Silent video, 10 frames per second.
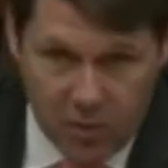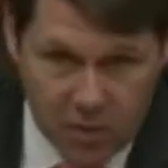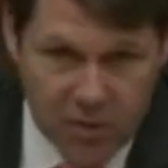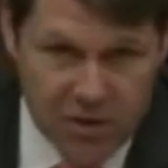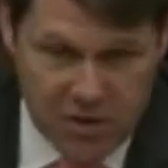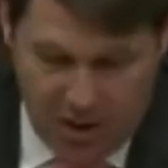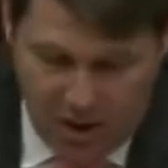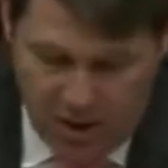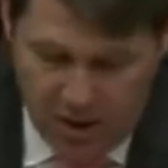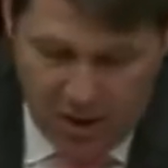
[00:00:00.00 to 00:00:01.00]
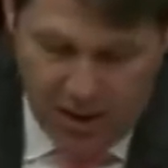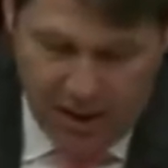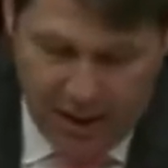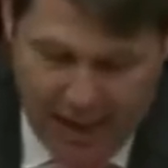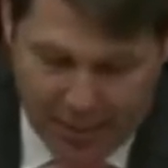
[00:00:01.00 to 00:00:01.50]
which is there
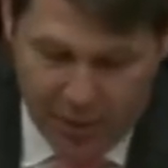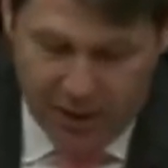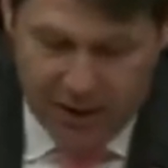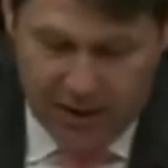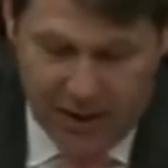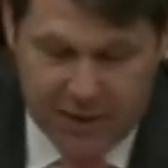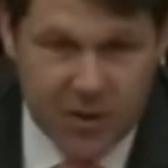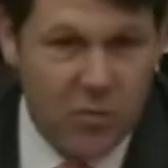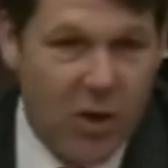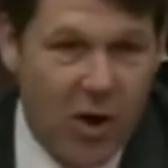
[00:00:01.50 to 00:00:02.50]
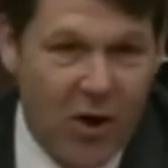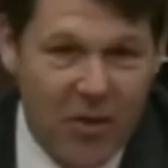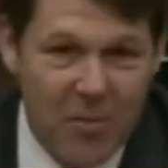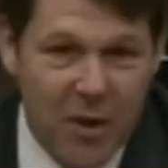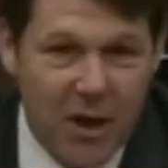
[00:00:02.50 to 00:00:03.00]
in Abilene, Texas. We call it
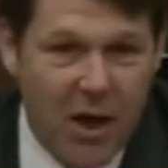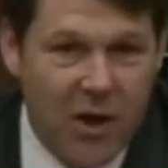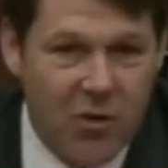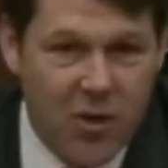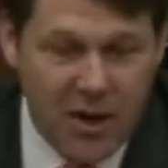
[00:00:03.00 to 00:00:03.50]
the Big Country,